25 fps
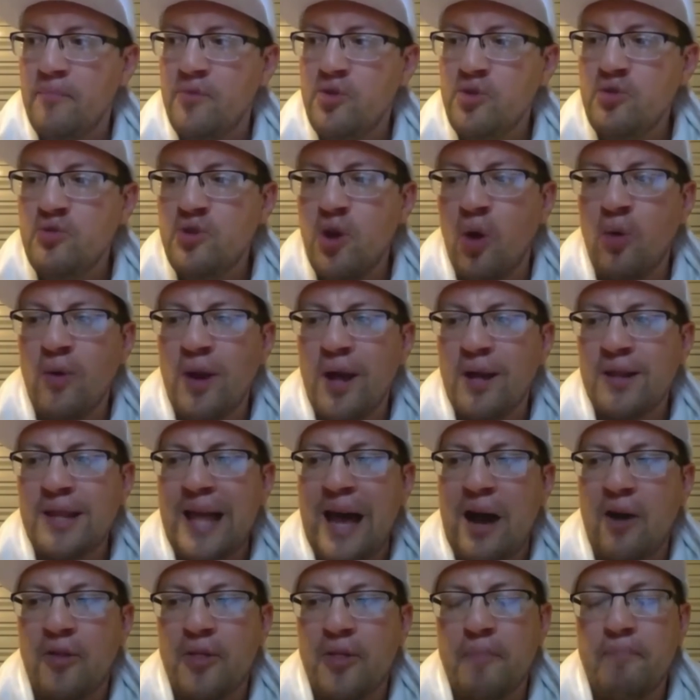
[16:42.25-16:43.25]
You don't
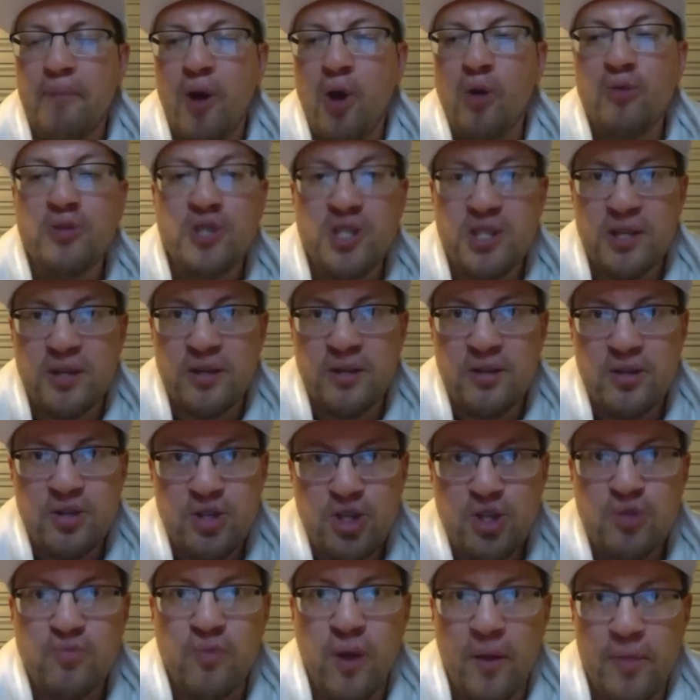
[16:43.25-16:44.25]
allow the person
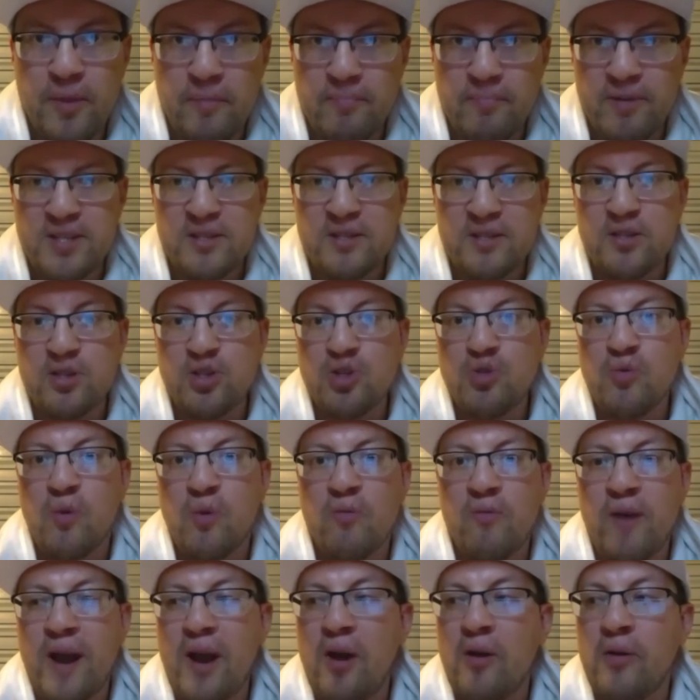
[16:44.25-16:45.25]
to run the business. You
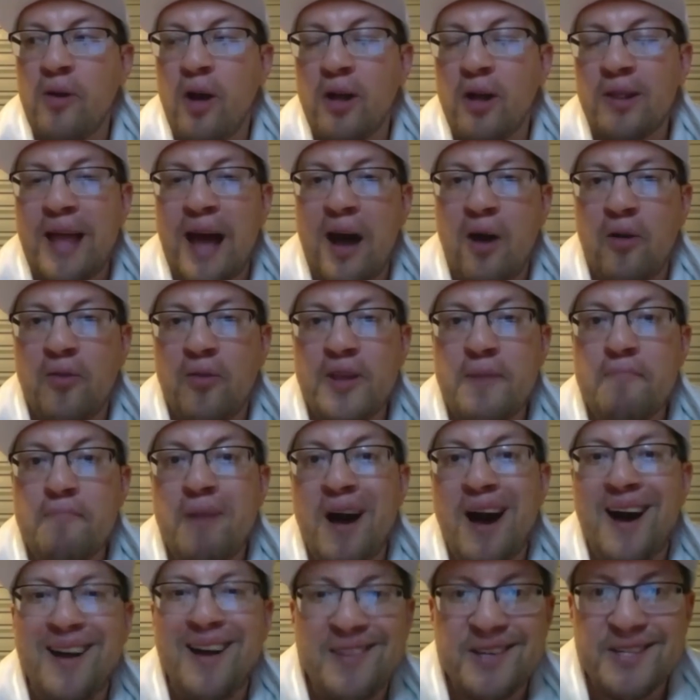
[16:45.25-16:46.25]
allow the
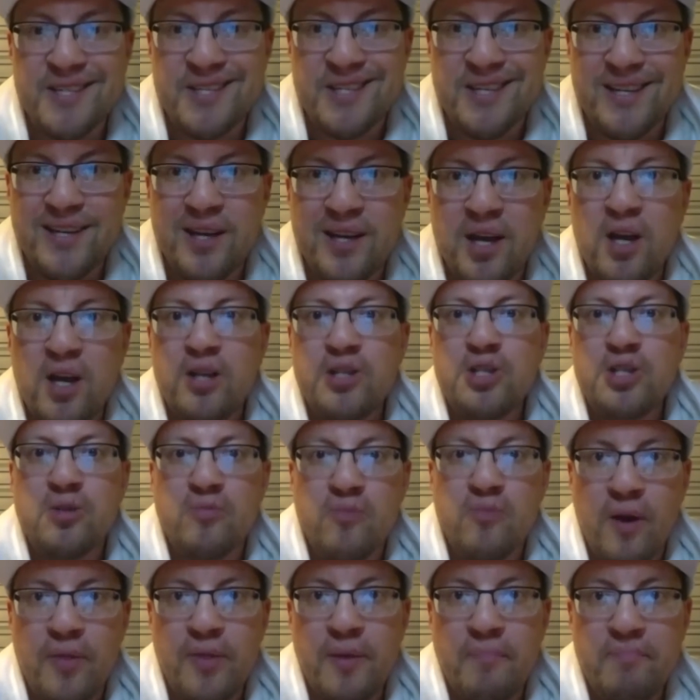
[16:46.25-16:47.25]
policy to
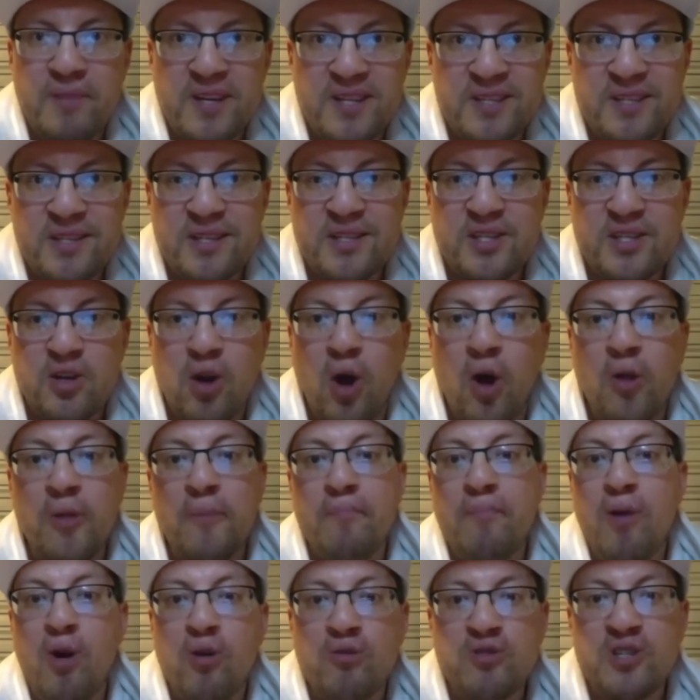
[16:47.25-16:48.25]
run the business. And all
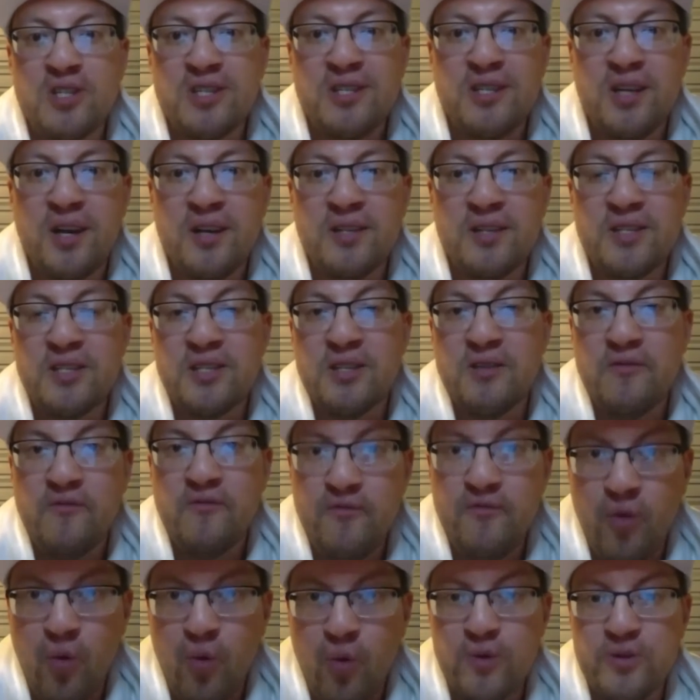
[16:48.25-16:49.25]
the person does is
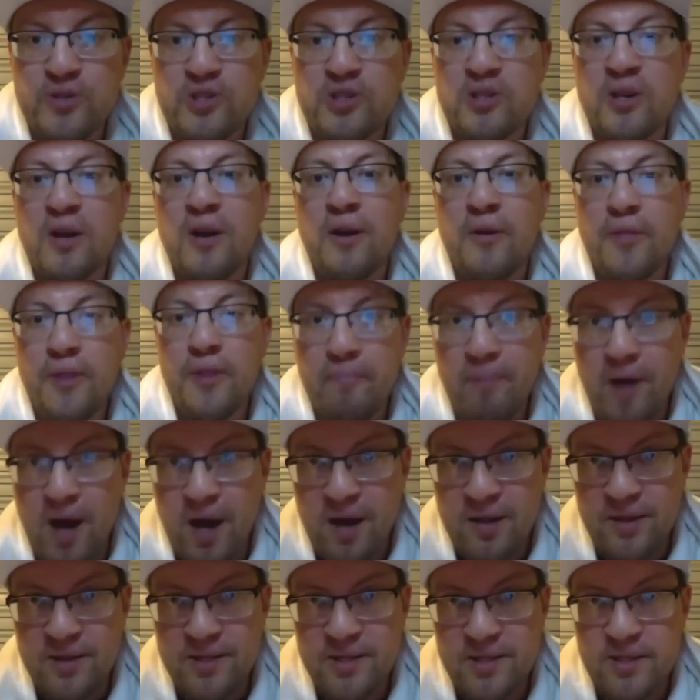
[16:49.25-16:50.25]
enforce the
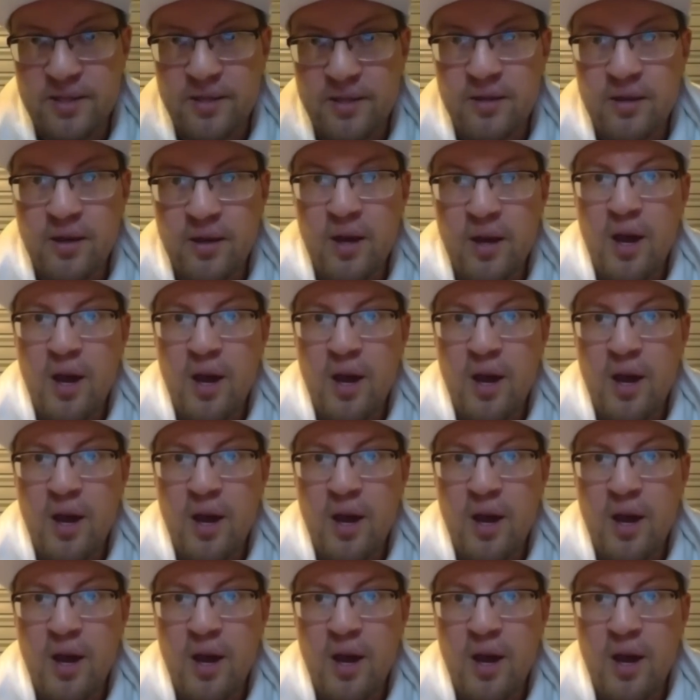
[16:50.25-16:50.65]
policy.